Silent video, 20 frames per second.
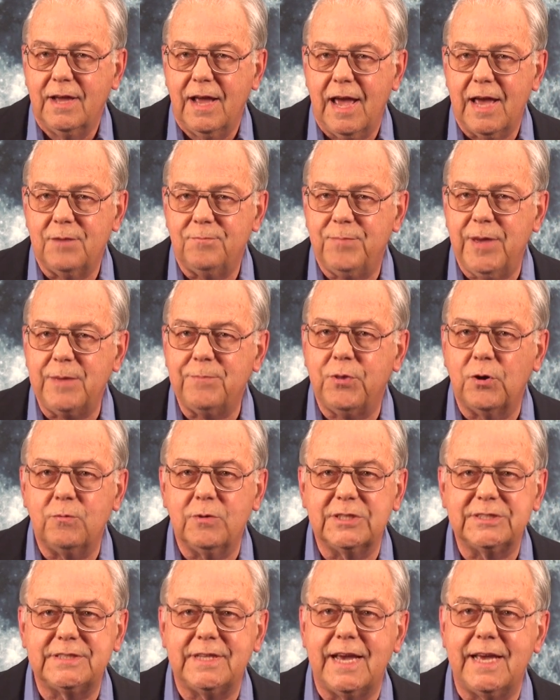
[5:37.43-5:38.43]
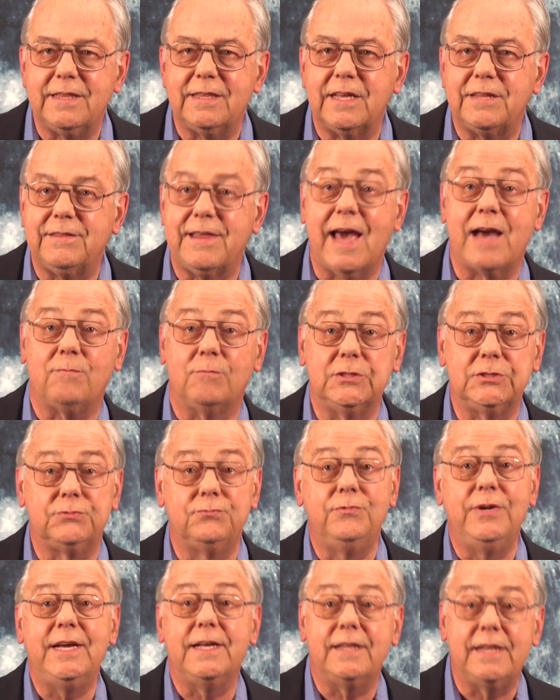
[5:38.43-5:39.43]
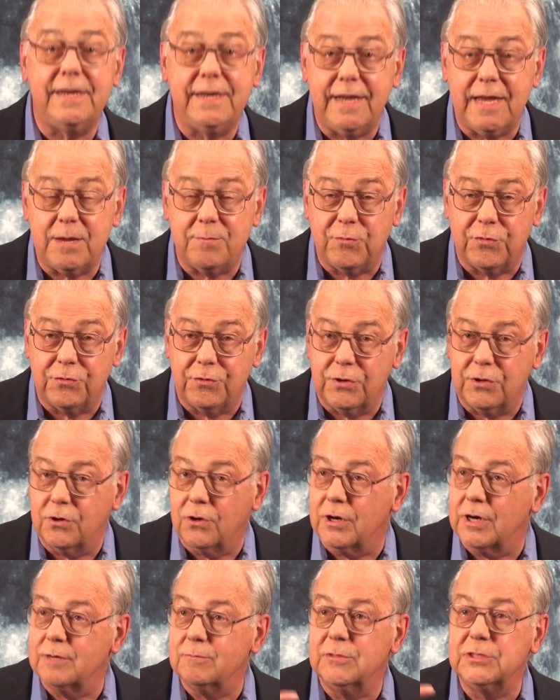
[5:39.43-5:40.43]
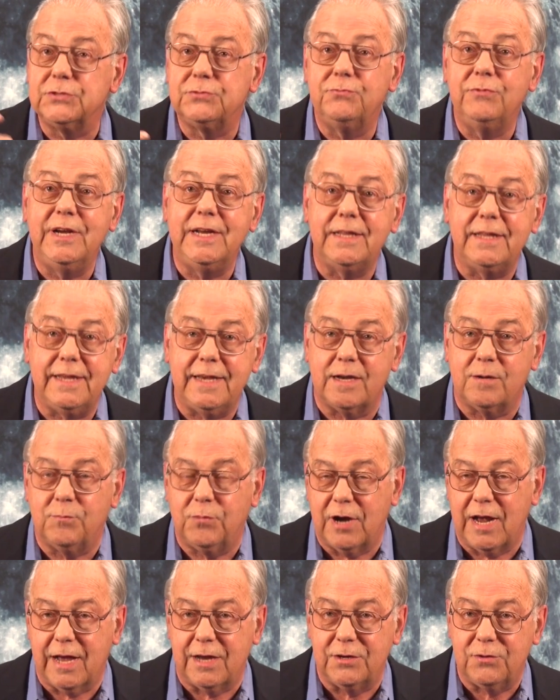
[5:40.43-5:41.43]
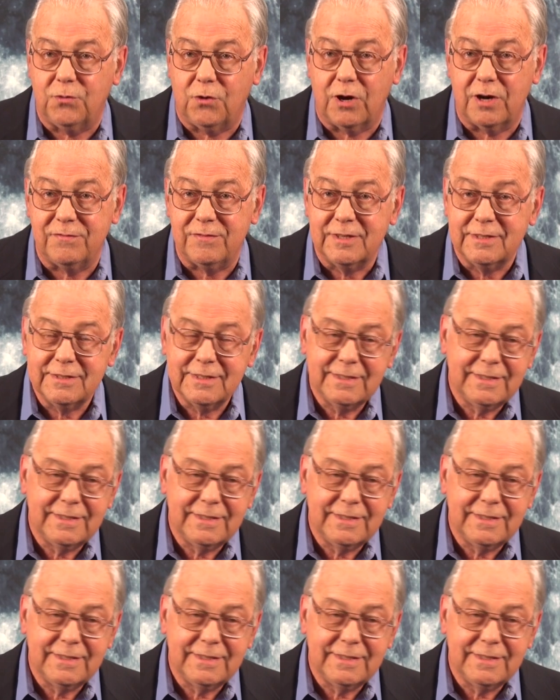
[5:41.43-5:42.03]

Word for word: And people were saying that that was really Nibiru, or it was really a brown dwarf.